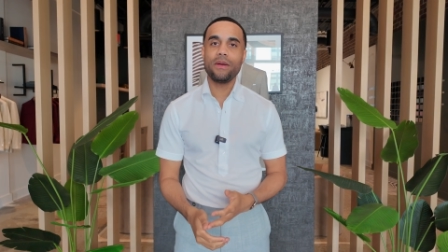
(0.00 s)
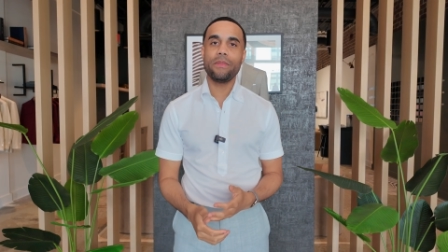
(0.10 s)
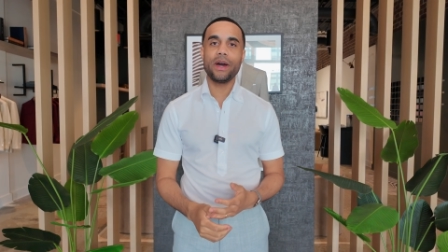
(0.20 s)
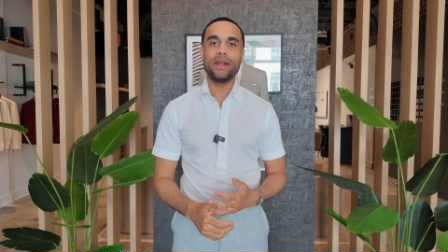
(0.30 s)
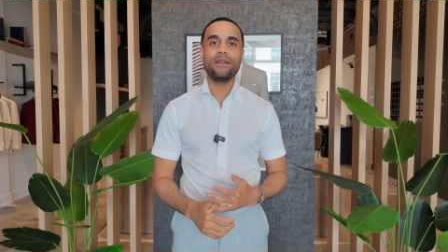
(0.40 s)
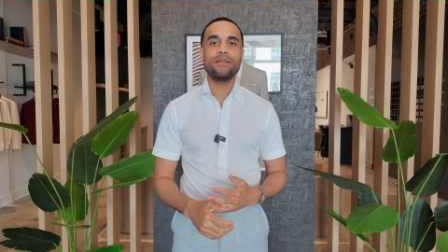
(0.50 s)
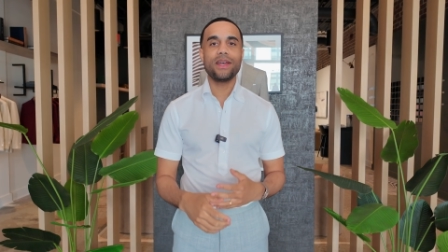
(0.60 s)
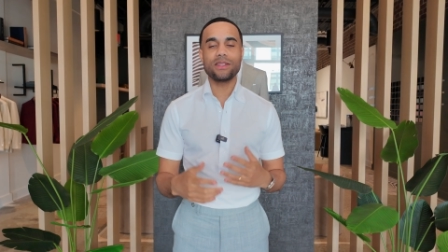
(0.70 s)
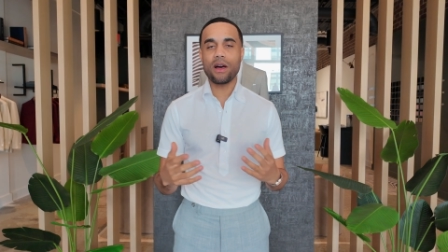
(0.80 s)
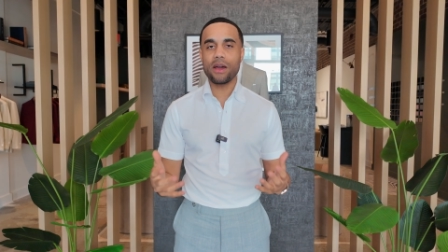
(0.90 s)
but
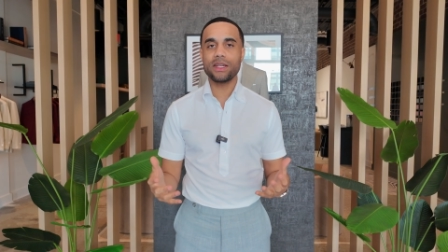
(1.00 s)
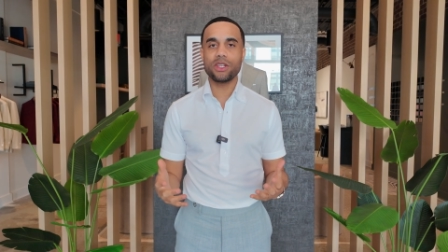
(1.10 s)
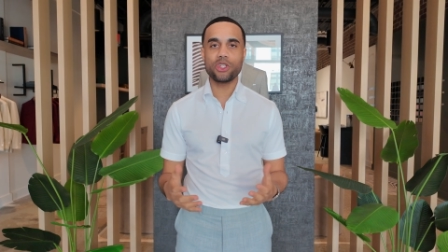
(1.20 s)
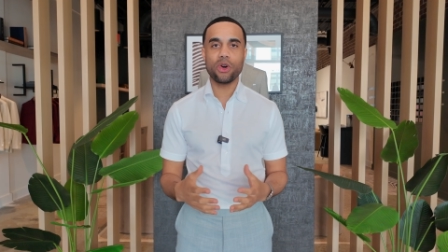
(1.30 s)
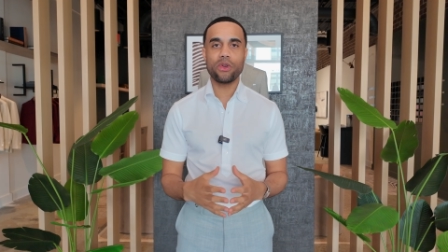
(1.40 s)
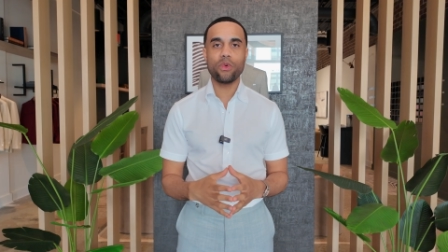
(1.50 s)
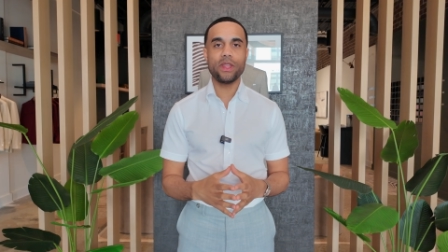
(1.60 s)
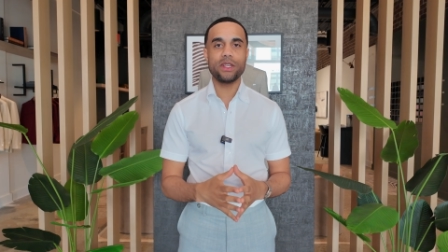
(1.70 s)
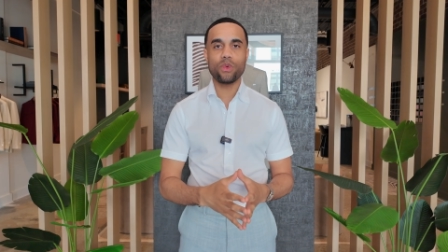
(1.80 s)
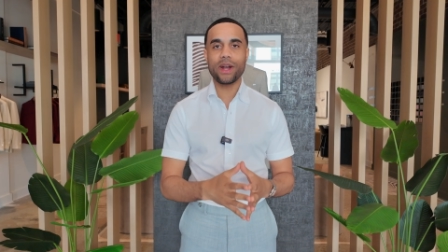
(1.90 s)
as long as the shoulder
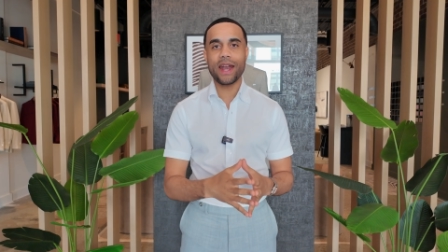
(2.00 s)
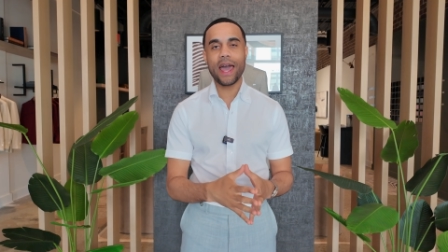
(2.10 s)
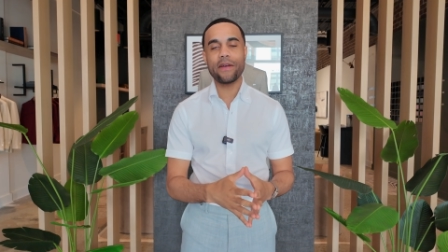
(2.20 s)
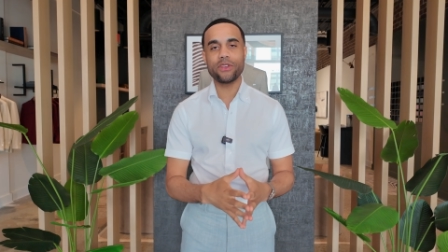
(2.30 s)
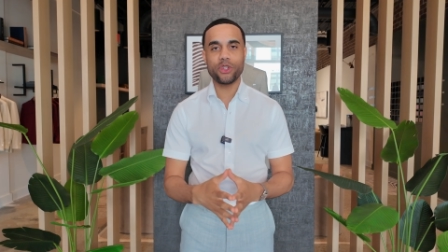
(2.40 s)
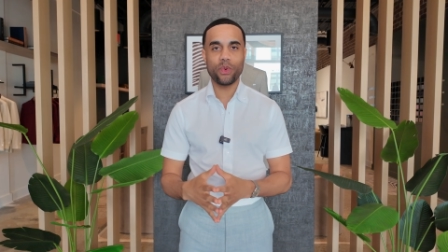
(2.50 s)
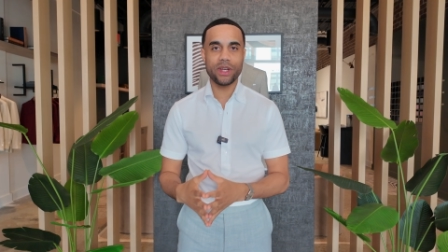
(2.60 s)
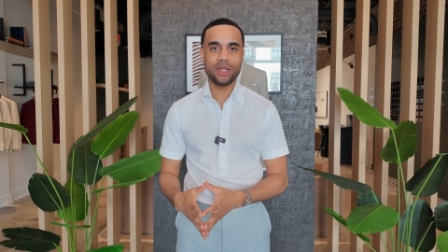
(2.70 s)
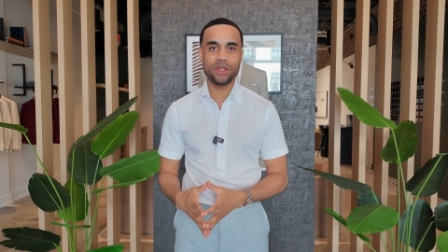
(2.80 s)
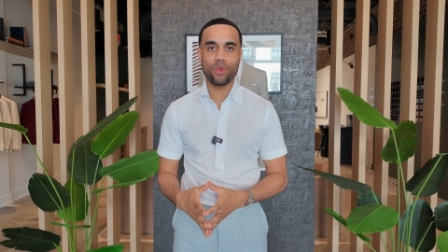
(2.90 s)
width is 1.5 to 2
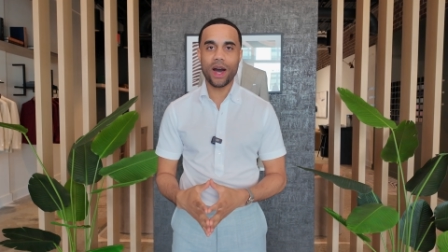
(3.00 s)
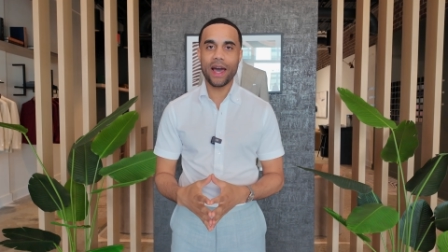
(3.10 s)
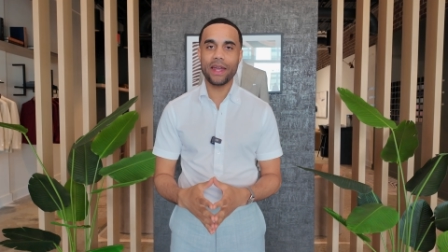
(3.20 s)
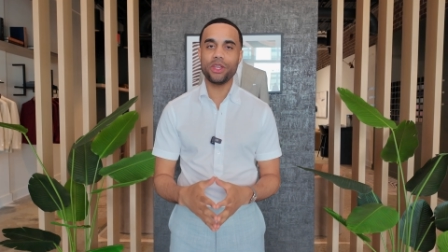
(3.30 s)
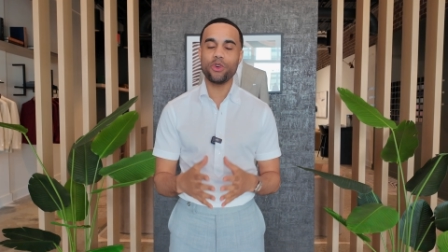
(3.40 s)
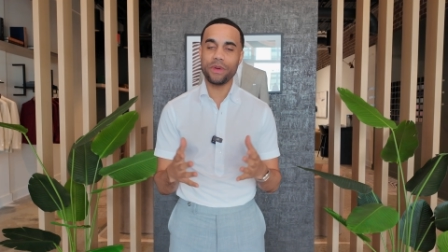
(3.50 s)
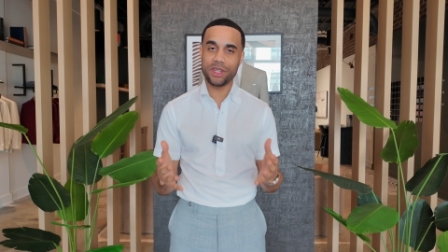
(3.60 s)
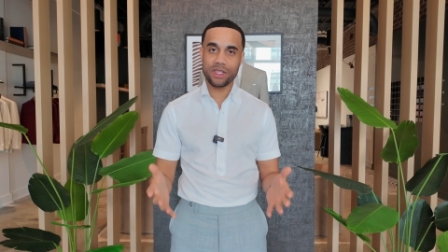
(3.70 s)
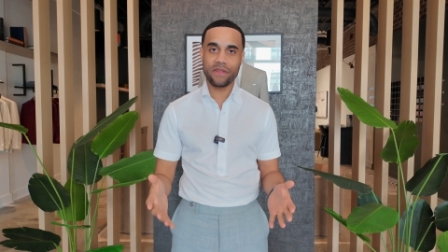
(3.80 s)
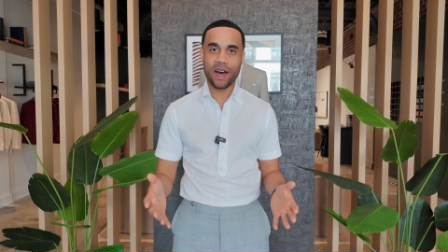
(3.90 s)
inches wide, you'll be
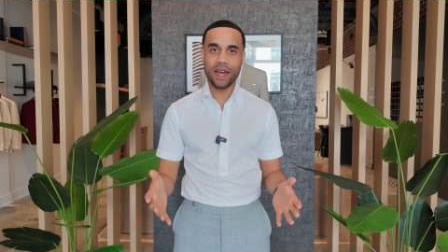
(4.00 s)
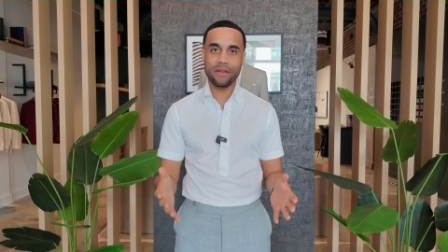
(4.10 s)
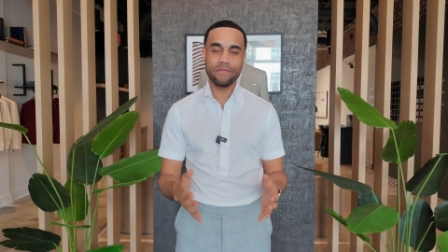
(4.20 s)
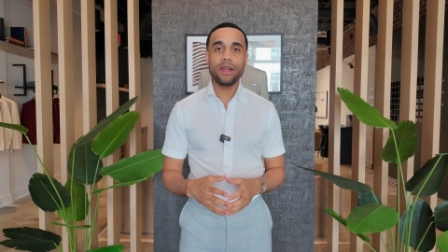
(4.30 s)
just fine.